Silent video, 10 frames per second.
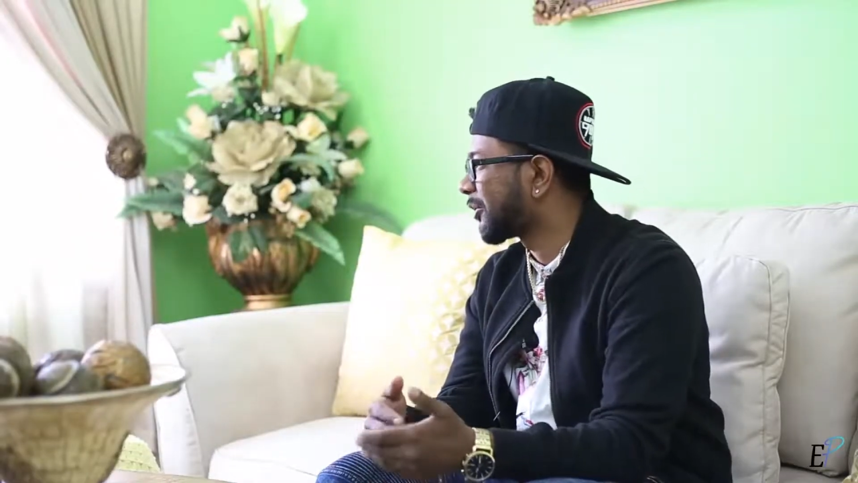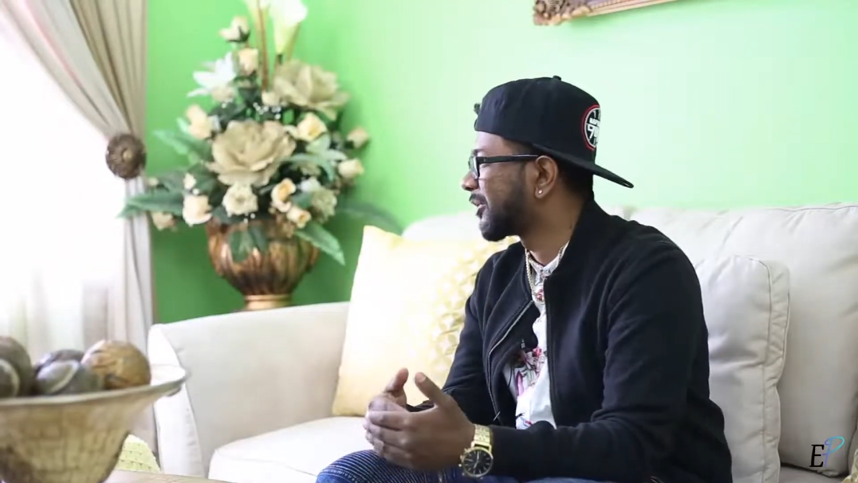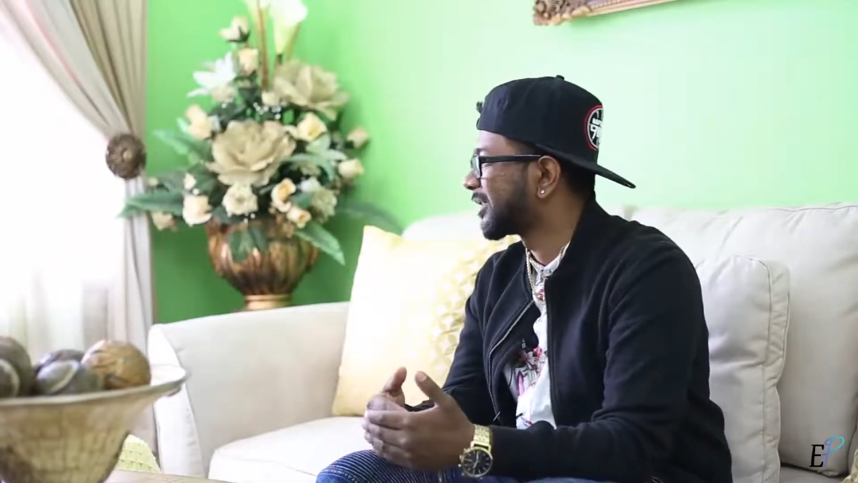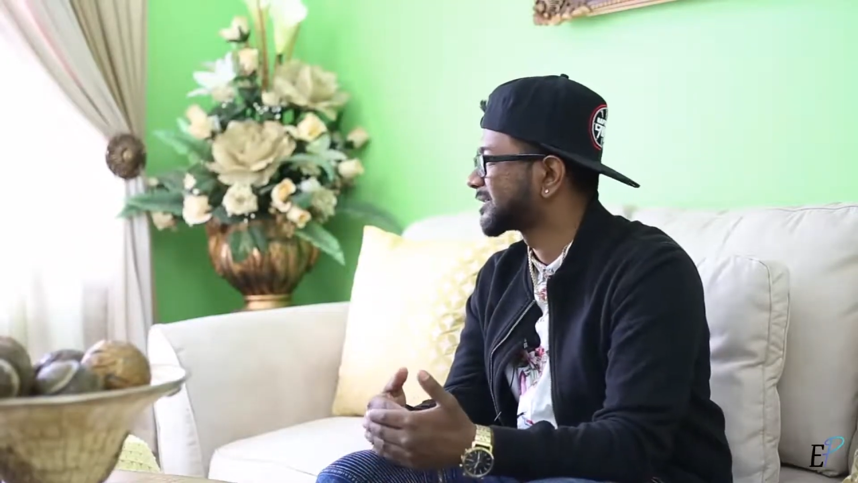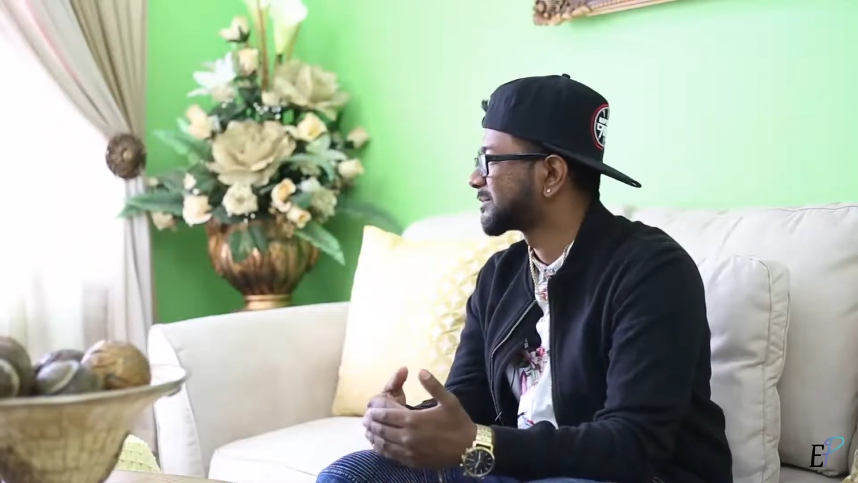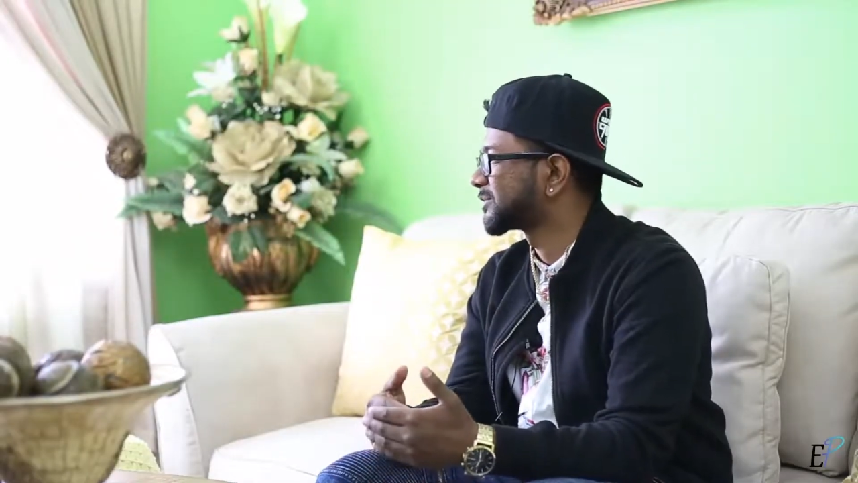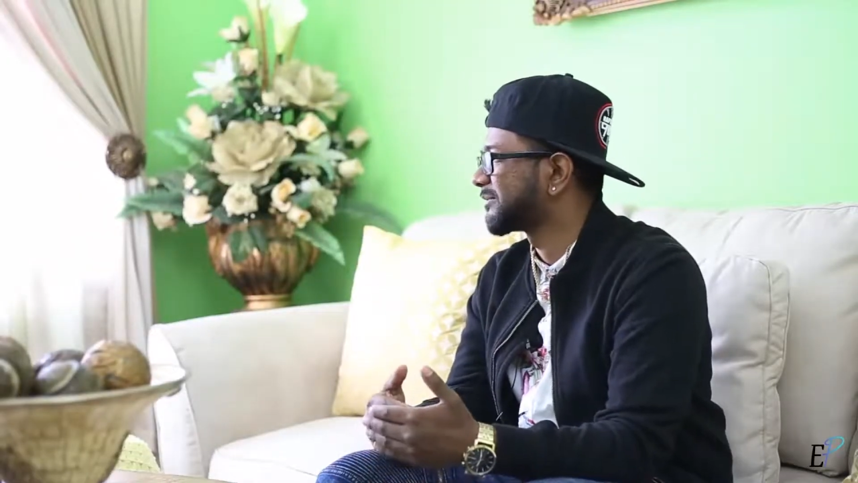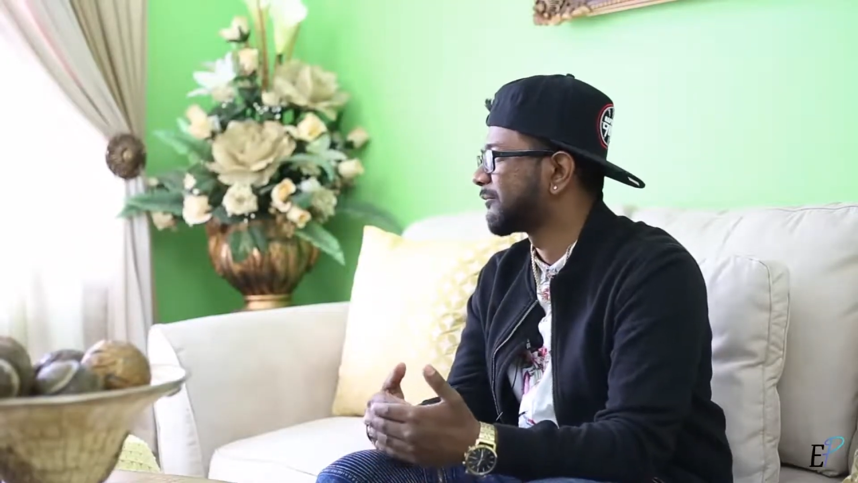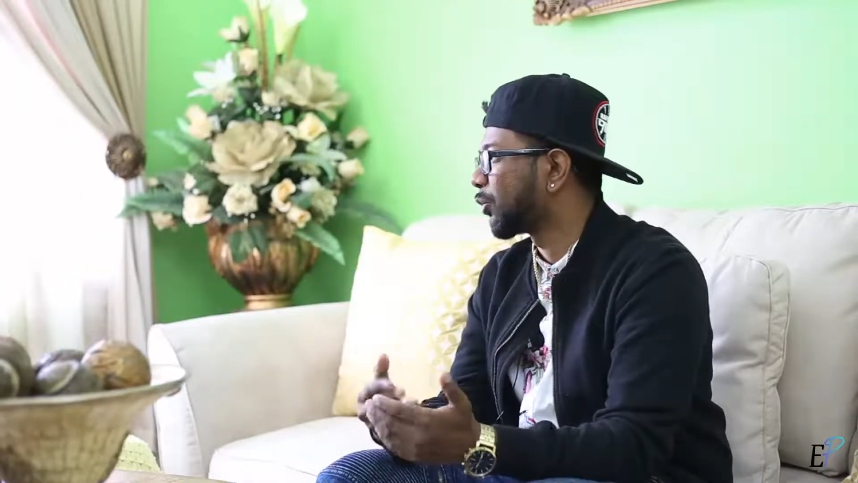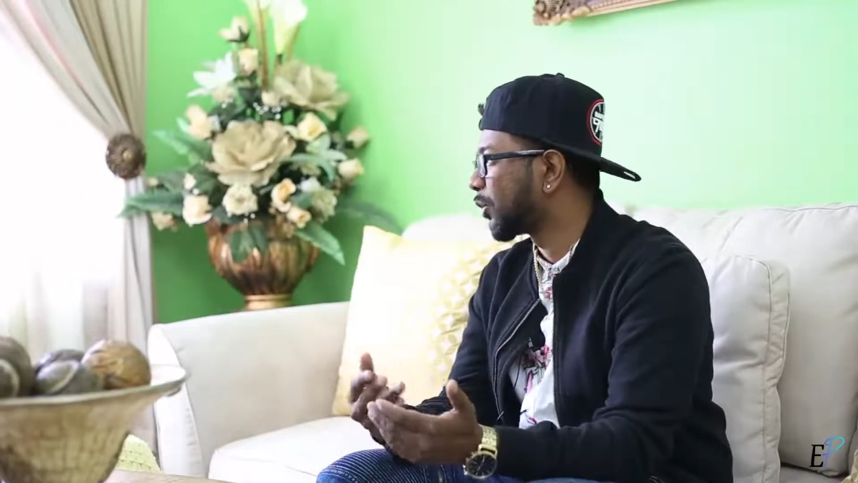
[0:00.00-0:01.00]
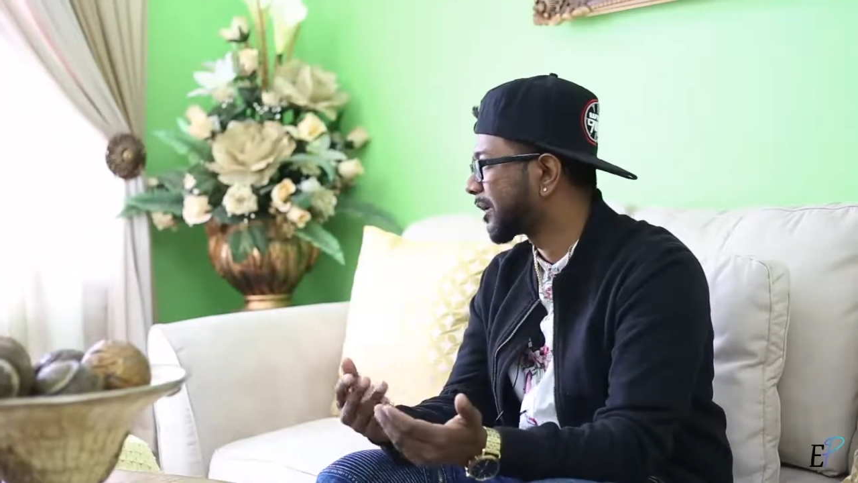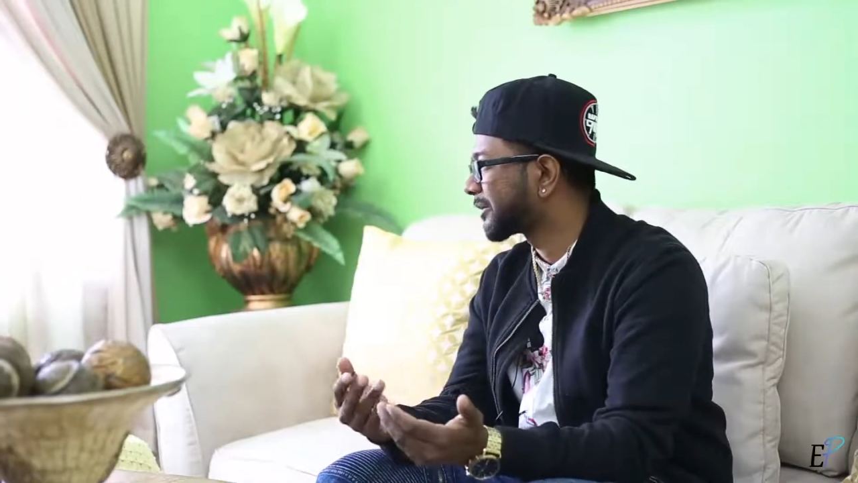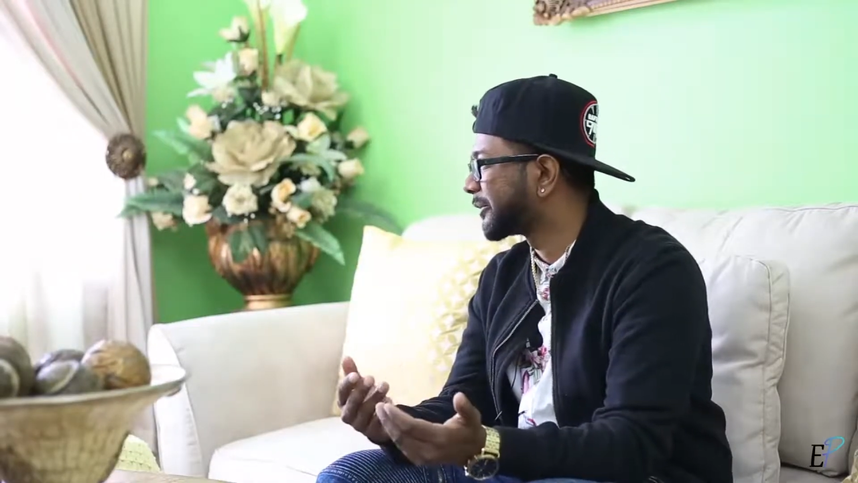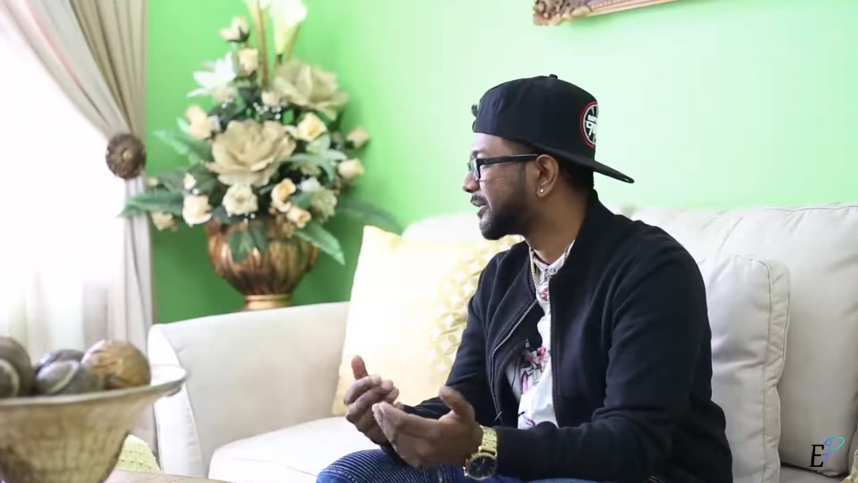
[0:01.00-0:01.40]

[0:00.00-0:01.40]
or like some sort of workload.